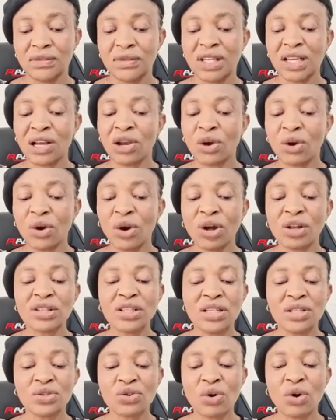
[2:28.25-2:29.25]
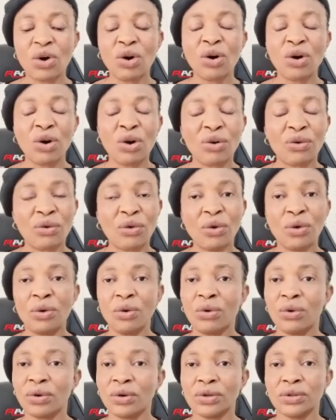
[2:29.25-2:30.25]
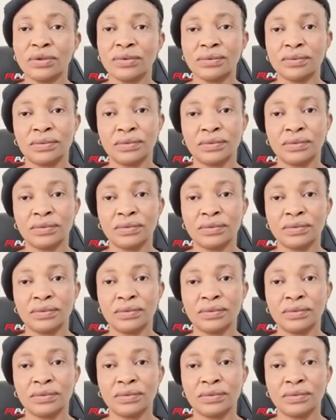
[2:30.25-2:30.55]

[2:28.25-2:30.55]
They got it all wrong.